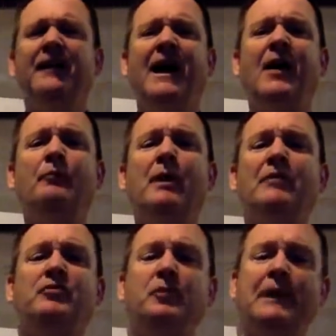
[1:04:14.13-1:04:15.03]
how
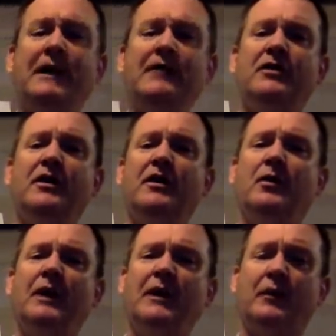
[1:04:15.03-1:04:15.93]
much do we need to know
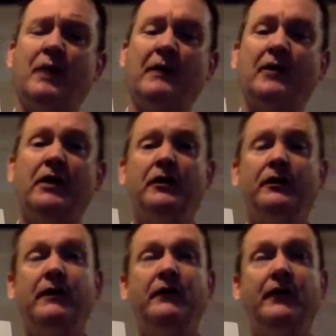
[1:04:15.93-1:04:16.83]
how to write code
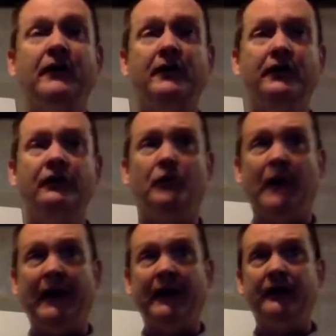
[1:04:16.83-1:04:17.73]
that does
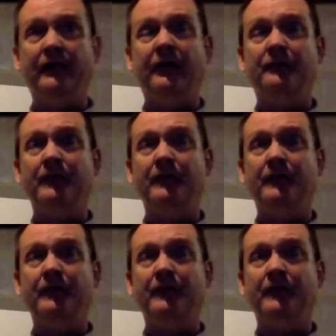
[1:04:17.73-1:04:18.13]
threads?